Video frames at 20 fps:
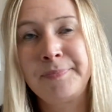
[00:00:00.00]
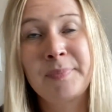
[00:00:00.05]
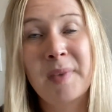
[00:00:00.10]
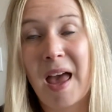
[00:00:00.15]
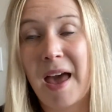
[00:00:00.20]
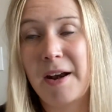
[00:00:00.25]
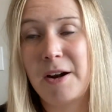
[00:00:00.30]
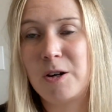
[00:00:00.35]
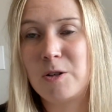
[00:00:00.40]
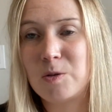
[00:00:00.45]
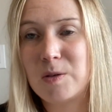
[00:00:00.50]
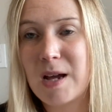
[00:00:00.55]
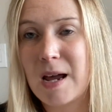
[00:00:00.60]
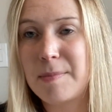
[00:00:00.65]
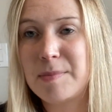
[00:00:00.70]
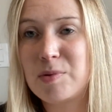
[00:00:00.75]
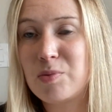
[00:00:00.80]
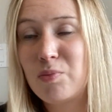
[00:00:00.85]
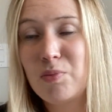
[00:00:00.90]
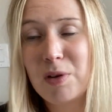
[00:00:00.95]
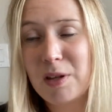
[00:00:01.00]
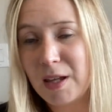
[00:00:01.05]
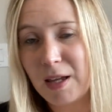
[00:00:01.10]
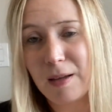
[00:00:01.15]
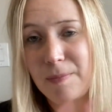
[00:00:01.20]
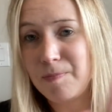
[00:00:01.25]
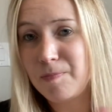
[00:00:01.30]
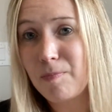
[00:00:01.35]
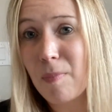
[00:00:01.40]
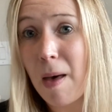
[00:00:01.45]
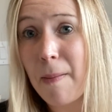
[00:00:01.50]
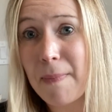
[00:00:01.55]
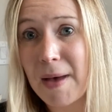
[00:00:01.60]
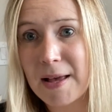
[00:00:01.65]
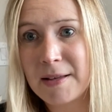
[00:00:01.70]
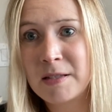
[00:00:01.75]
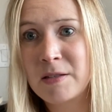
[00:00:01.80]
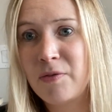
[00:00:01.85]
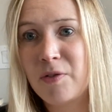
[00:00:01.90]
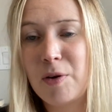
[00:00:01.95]
I don't know, time's really a
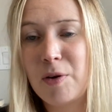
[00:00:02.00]
mess for